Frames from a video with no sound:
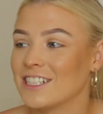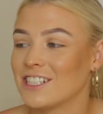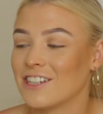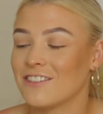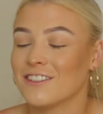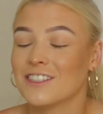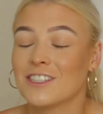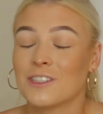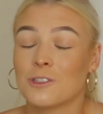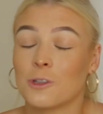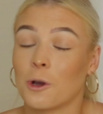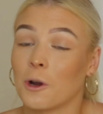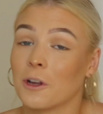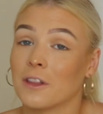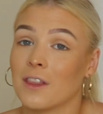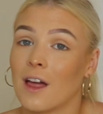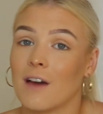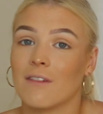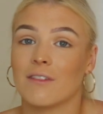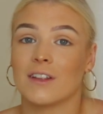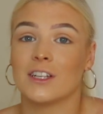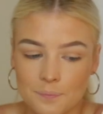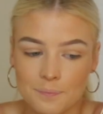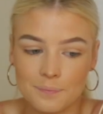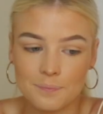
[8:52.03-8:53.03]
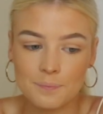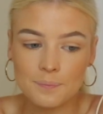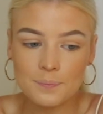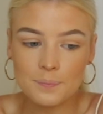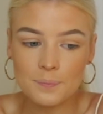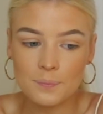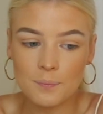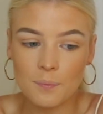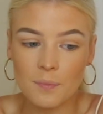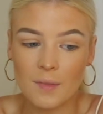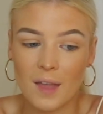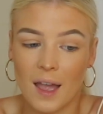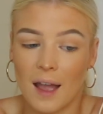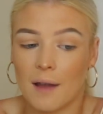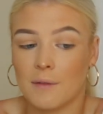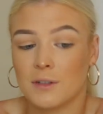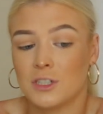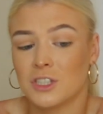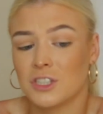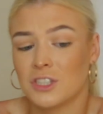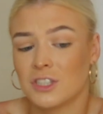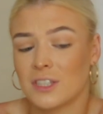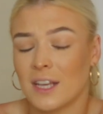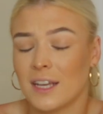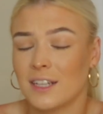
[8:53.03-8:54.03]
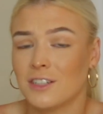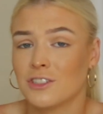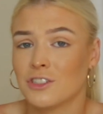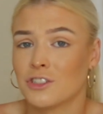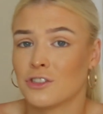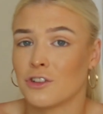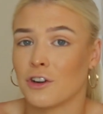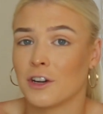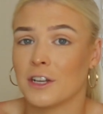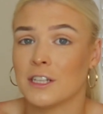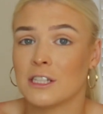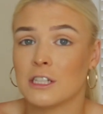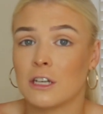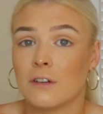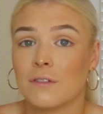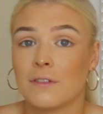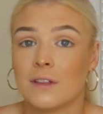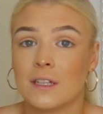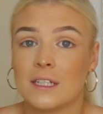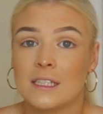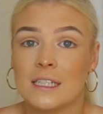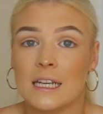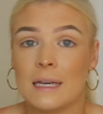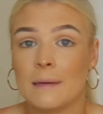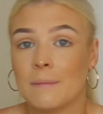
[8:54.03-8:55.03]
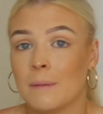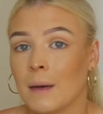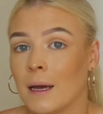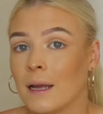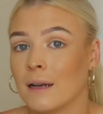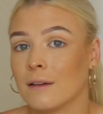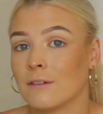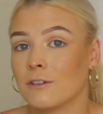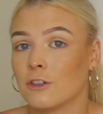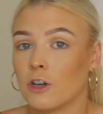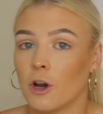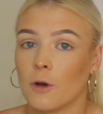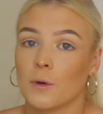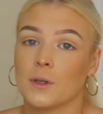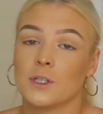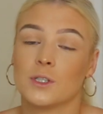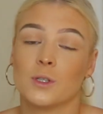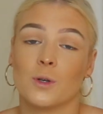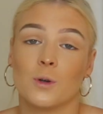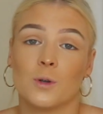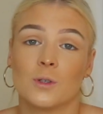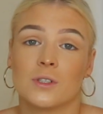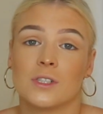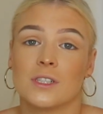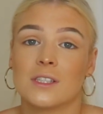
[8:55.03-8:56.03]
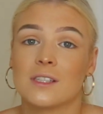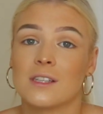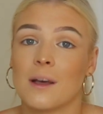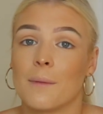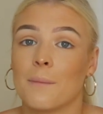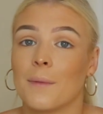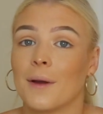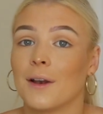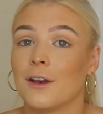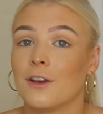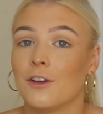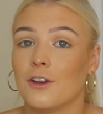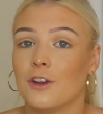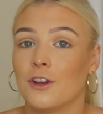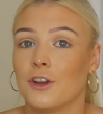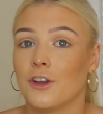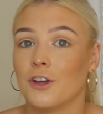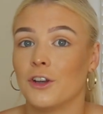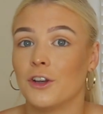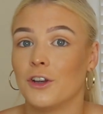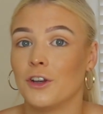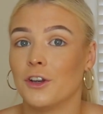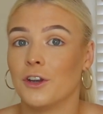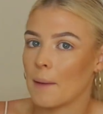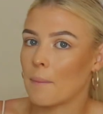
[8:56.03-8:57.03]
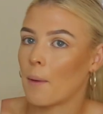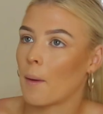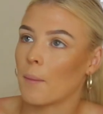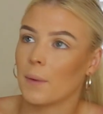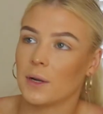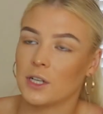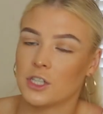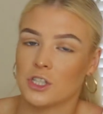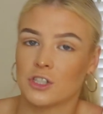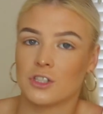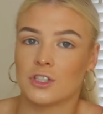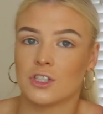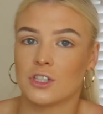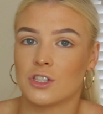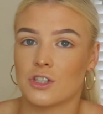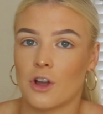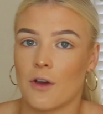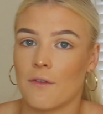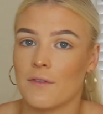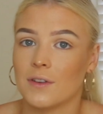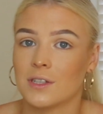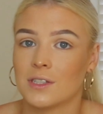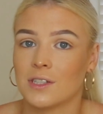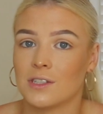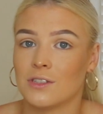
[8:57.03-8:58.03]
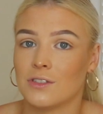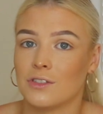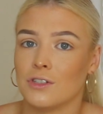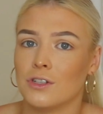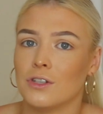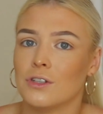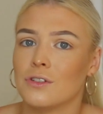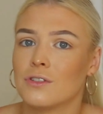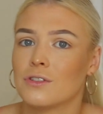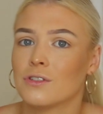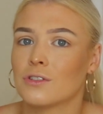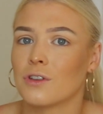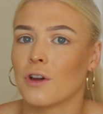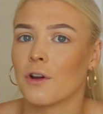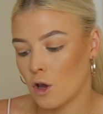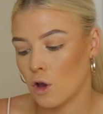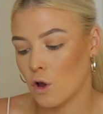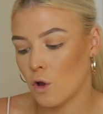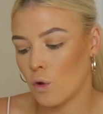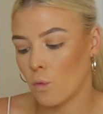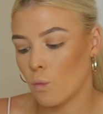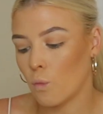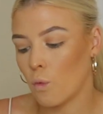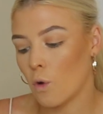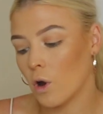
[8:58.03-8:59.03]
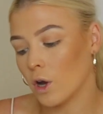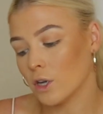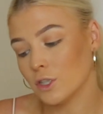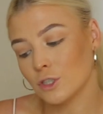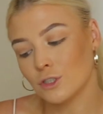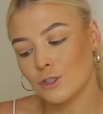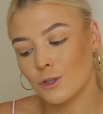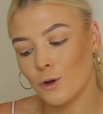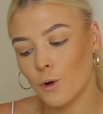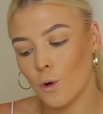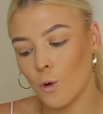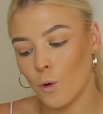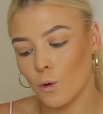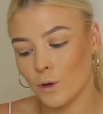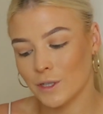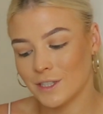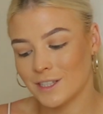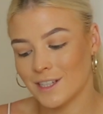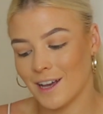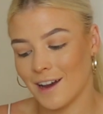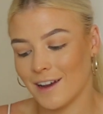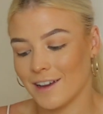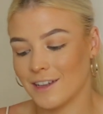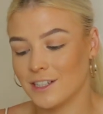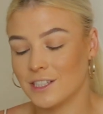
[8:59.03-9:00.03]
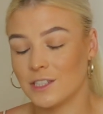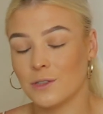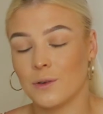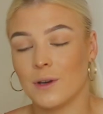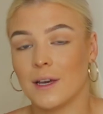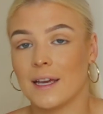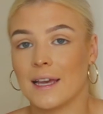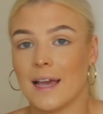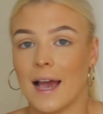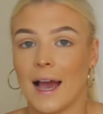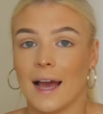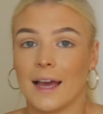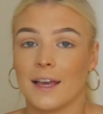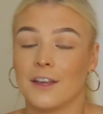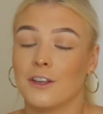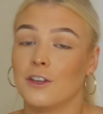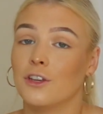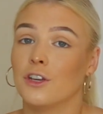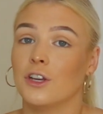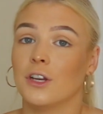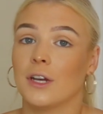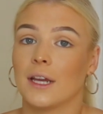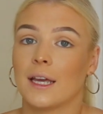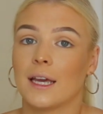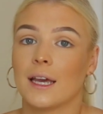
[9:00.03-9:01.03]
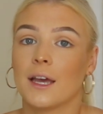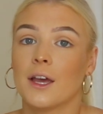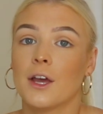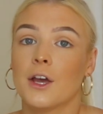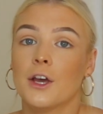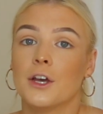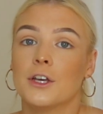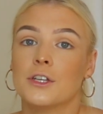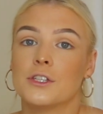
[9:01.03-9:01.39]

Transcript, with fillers: She was so lovely. I would just say just throw yourself in the deep end, go and talk to someone new. They're probably just as nervous as you. So what course are you doing at uni?